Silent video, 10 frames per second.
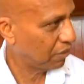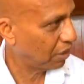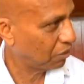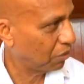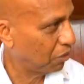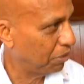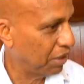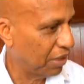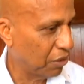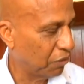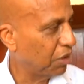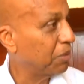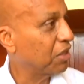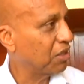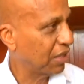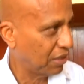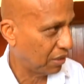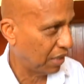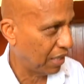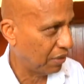that's going to be the end of it, because
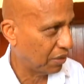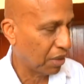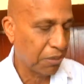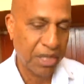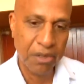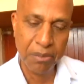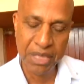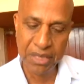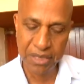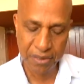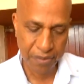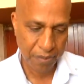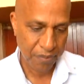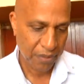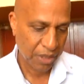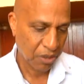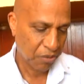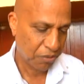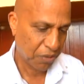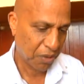that's the last cabinet meeting
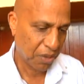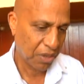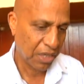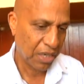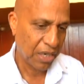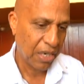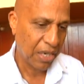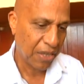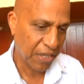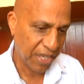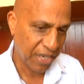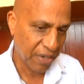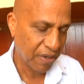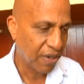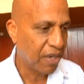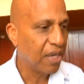for the year.